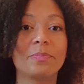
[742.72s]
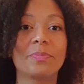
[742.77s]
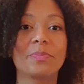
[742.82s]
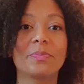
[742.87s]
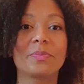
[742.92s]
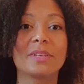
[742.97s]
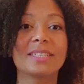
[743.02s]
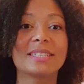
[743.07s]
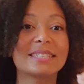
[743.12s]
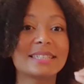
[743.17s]

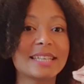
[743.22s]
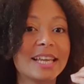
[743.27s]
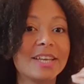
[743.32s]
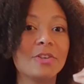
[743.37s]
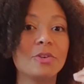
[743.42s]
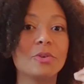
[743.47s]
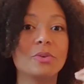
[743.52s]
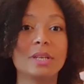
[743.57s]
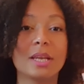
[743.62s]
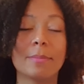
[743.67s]

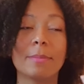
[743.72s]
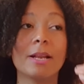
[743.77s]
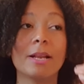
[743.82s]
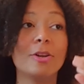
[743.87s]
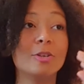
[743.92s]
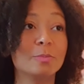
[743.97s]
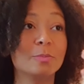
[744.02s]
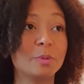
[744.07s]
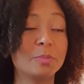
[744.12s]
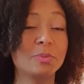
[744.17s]
A
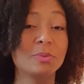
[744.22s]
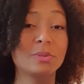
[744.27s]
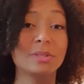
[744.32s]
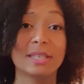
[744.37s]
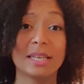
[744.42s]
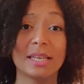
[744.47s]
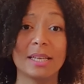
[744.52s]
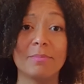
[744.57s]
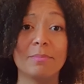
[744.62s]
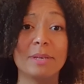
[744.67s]
lot of people
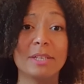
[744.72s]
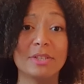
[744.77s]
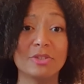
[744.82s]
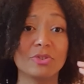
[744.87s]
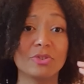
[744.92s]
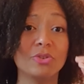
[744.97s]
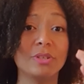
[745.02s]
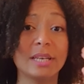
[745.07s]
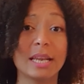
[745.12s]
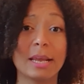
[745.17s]
mention
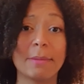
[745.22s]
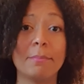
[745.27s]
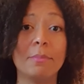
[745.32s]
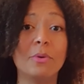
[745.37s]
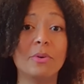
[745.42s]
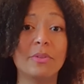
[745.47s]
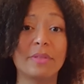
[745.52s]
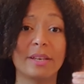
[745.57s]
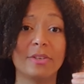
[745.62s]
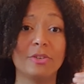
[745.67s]
your name more
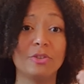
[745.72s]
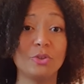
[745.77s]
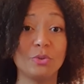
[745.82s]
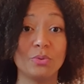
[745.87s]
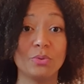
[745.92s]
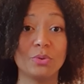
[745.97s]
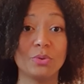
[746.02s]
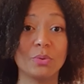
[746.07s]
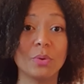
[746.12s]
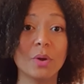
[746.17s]
than you
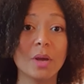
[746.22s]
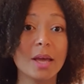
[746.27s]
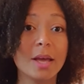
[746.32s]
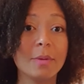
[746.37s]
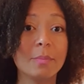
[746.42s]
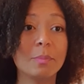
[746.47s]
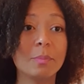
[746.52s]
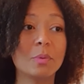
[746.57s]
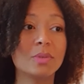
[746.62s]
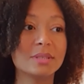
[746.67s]
do,
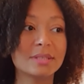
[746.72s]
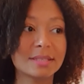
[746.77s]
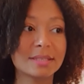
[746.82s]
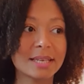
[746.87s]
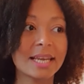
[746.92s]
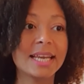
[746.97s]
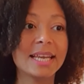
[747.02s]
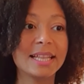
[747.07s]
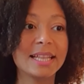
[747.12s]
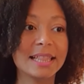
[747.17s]
but
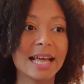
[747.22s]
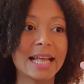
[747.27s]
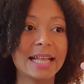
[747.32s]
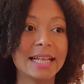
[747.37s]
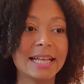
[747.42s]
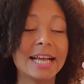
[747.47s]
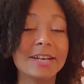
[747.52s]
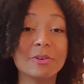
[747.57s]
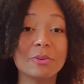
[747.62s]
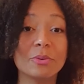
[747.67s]
saying that,
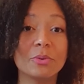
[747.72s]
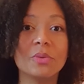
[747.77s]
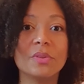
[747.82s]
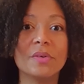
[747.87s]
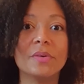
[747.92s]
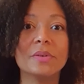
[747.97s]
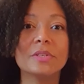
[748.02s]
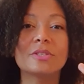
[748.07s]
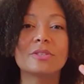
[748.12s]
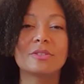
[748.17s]
I don't know, there
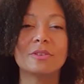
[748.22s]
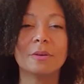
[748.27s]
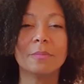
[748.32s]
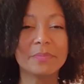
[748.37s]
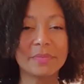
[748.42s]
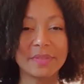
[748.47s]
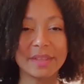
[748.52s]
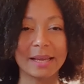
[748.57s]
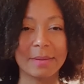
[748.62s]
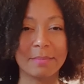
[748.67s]
is
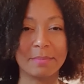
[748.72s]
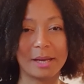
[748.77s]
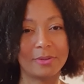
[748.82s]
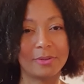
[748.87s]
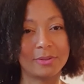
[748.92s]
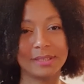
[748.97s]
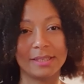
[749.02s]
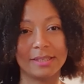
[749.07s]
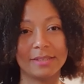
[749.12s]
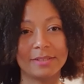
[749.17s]
something
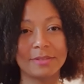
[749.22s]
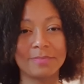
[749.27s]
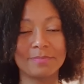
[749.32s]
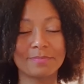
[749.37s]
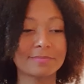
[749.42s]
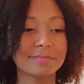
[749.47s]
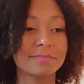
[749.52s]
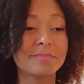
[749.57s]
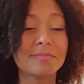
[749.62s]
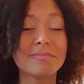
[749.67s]
about it.
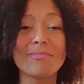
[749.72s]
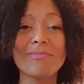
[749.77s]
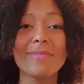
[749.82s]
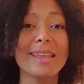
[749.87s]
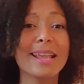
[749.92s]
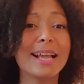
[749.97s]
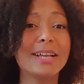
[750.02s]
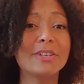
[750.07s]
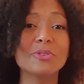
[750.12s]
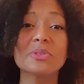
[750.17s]

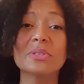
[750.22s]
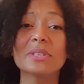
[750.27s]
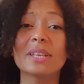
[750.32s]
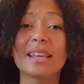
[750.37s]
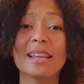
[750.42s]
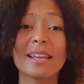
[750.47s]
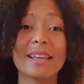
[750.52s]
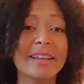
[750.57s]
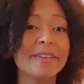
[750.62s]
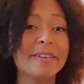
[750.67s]
I just say,
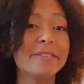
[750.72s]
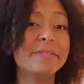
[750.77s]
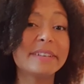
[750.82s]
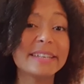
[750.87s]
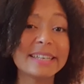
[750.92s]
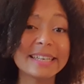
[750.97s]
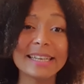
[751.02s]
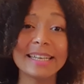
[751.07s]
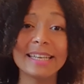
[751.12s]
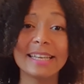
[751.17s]

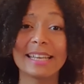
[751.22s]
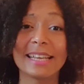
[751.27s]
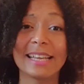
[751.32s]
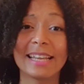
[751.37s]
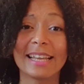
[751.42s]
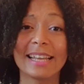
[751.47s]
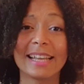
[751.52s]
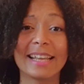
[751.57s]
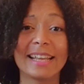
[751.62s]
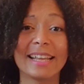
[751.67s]
Philly,
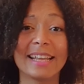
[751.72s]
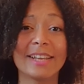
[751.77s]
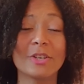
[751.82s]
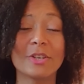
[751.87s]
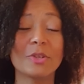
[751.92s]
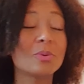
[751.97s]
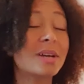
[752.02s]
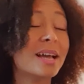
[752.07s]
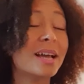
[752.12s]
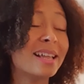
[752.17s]

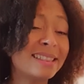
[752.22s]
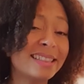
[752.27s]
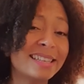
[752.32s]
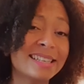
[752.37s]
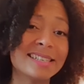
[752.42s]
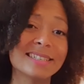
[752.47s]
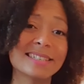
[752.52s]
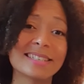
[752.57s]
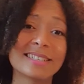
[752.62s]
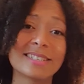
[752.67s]
you got
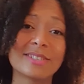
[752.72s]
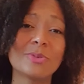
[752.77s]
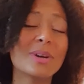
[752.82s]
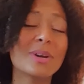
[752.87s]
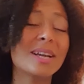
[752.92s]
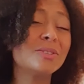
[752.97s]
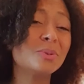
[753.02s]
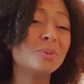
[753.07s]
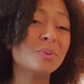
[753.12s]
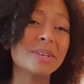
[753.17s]
this, you
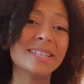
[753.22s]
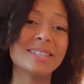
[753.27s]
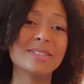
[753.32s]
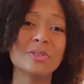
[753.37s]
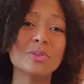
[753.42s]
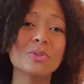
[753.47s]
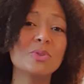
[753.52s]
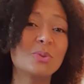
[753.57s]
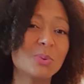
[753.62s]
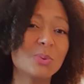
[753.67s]
can do it,
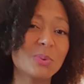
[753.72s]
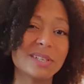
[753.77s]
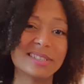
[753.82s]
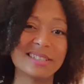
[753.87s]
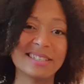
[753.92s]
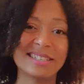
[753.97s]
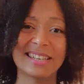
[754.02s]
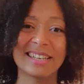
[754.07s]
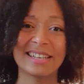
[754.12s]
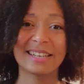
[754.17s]
just do
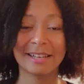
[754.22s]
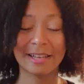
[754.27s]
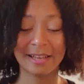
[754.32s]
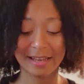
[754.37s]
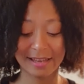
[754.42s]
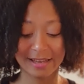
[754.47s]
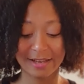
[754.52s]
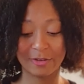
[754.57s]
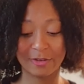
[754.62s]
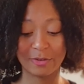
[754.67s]
it,
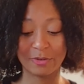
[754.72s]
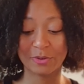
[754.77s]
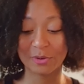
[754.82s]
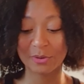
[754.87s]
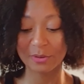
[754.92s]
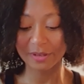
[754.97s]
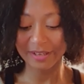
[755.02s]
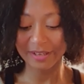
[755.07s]
you know?